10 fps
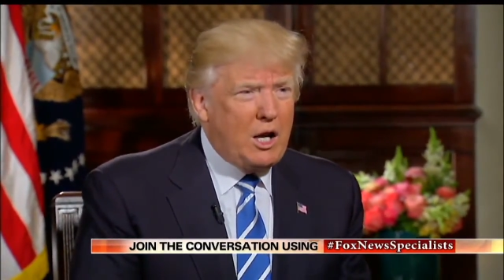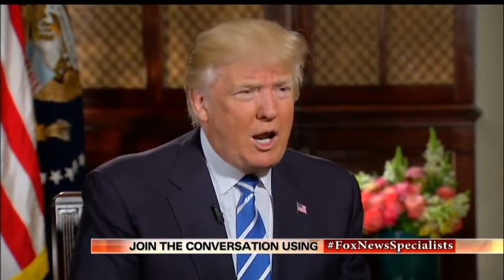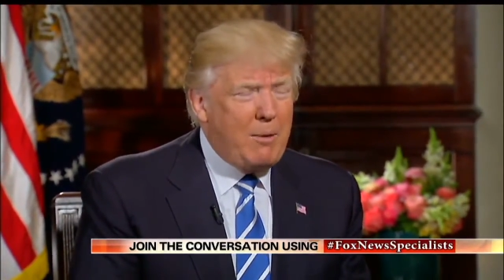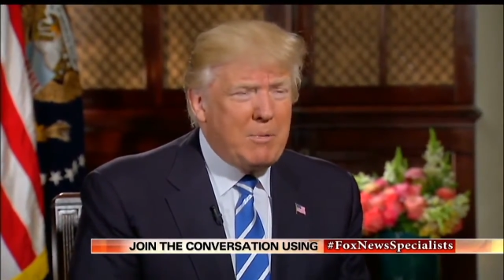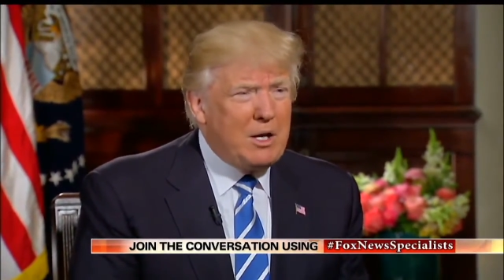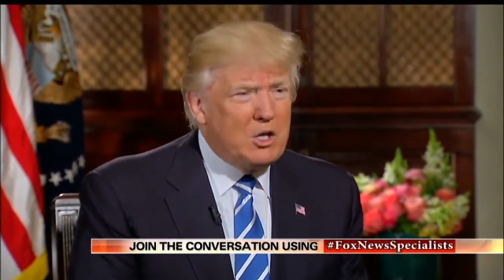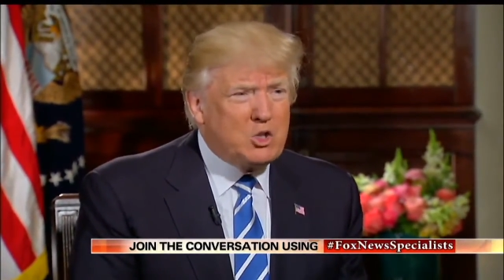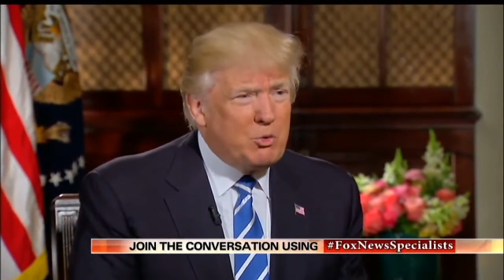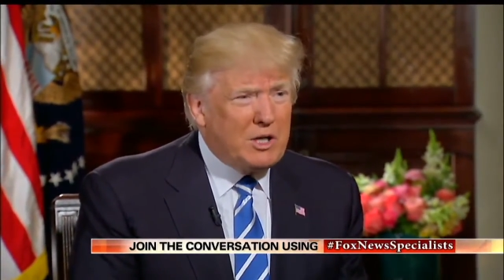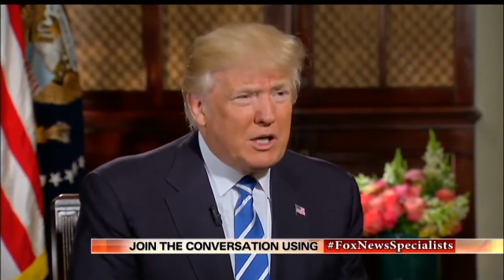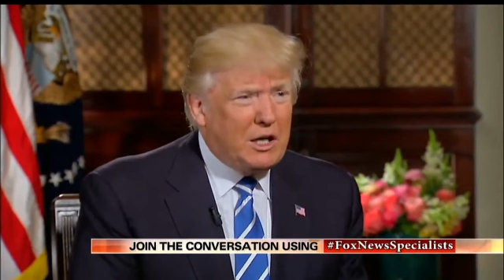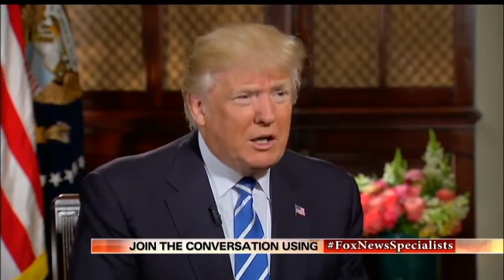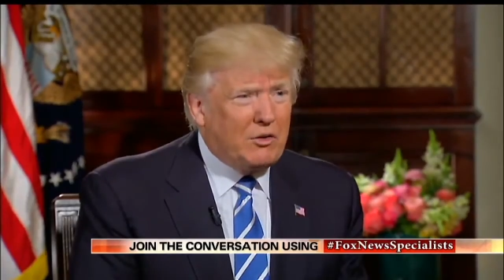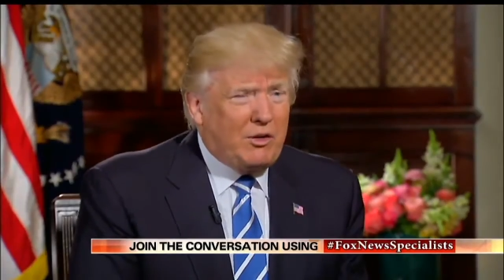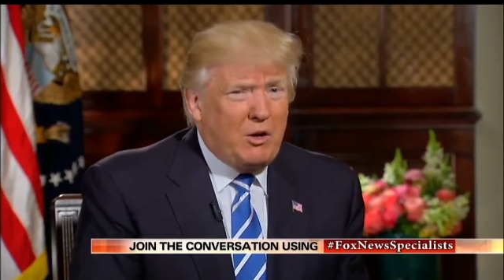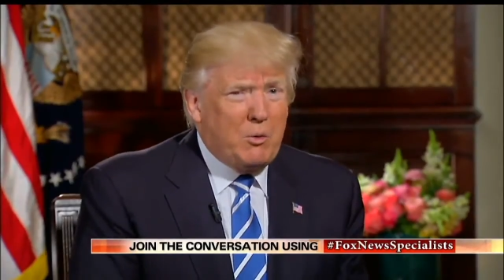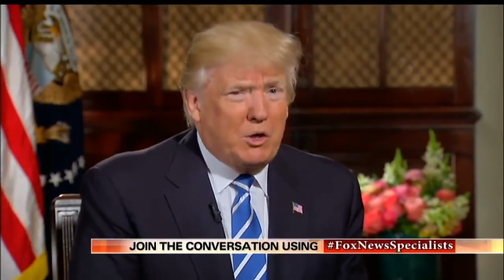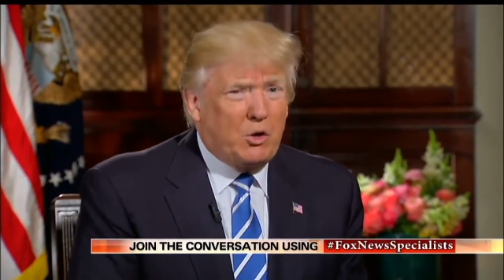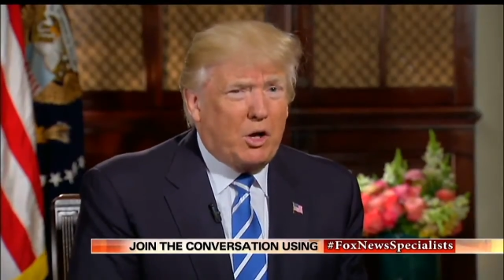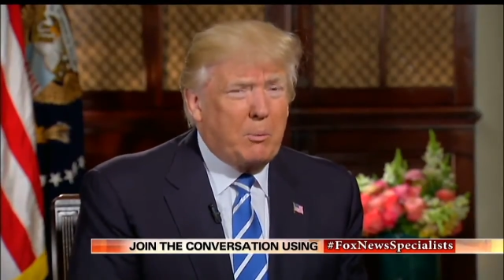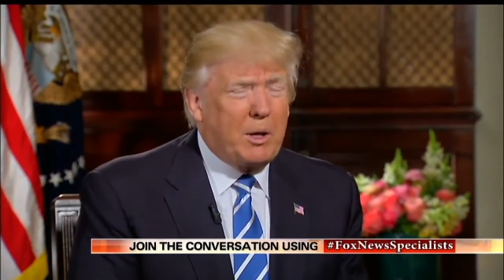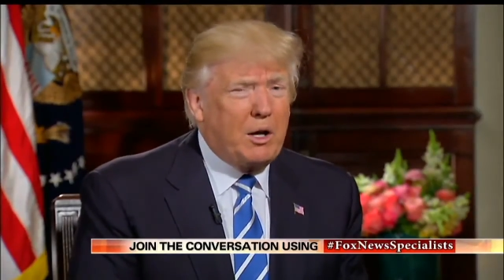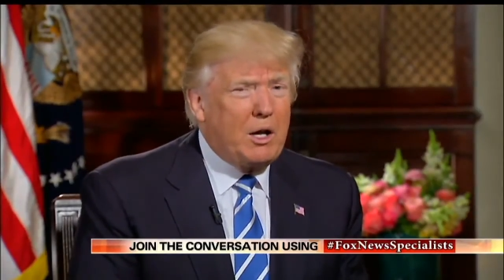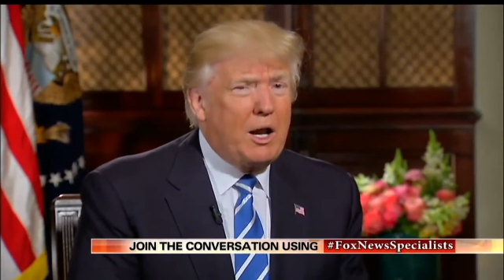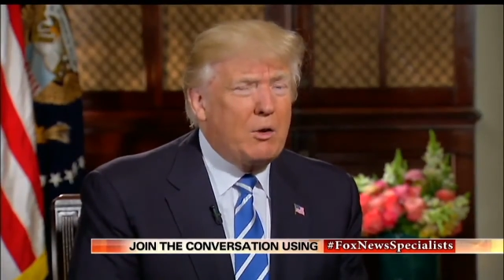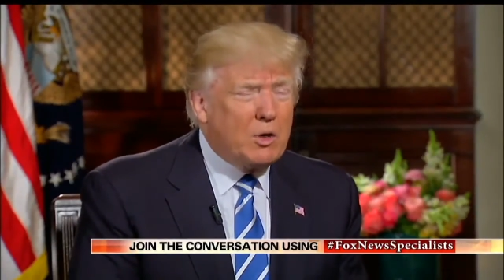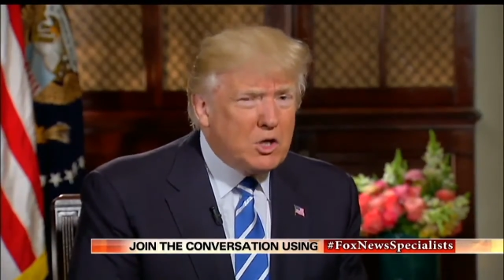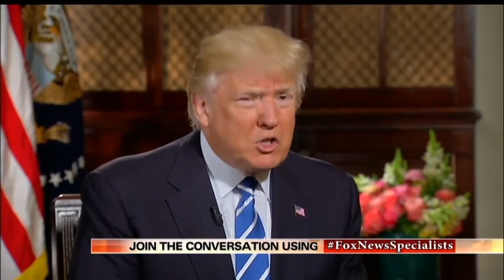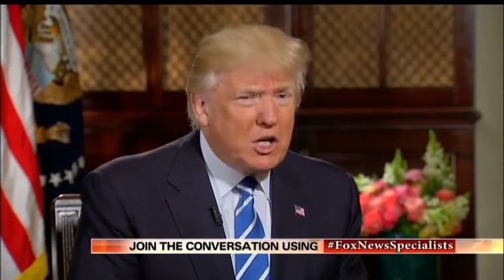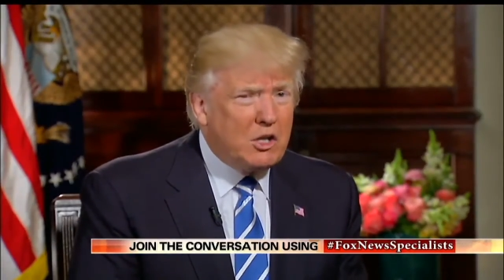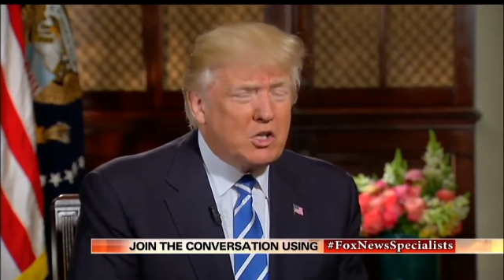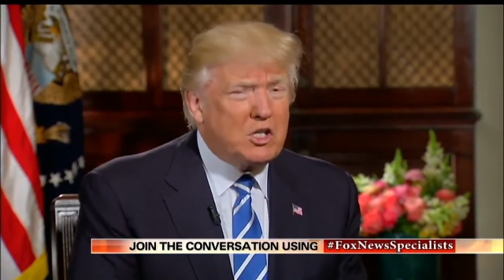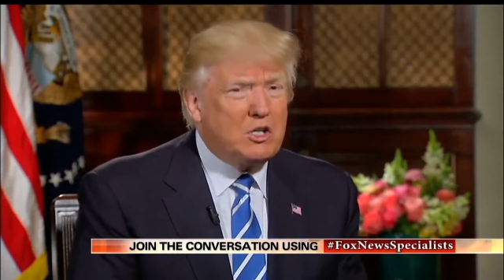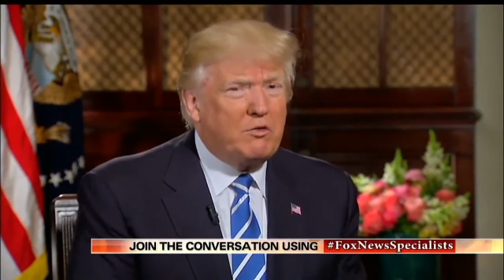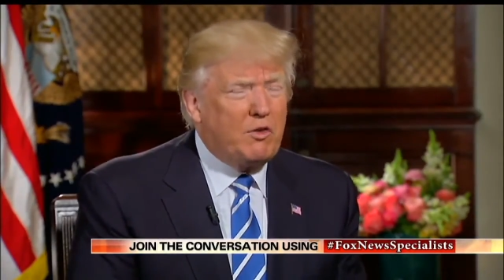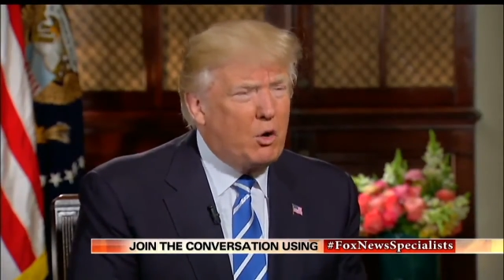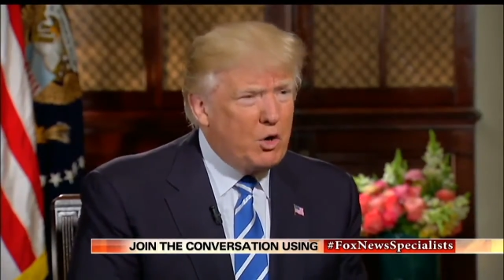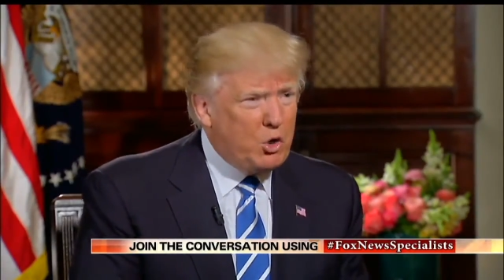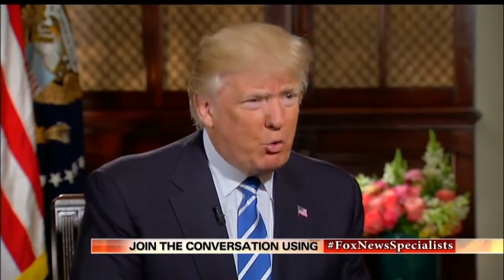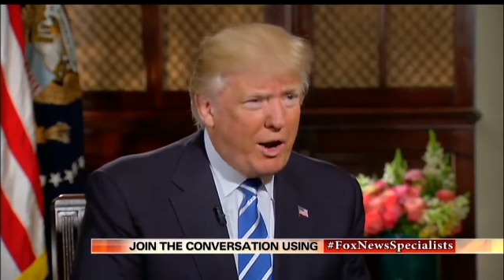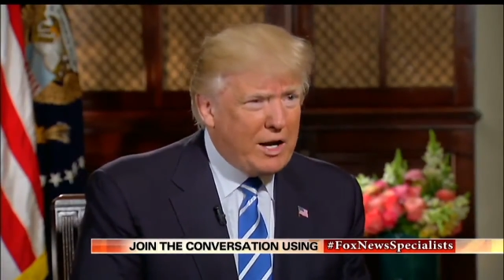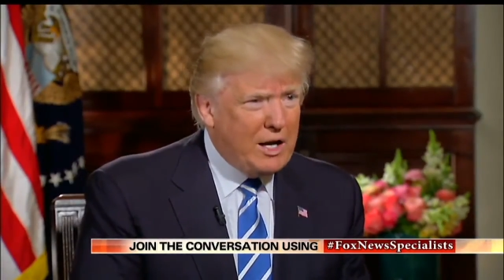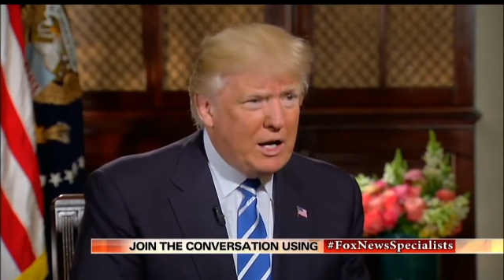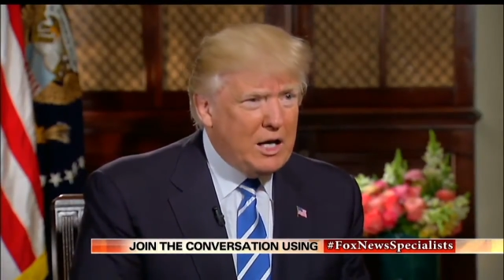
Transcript: I mean, it's ridiculous. I don't want to talk about it. I can say this. He's very threatening.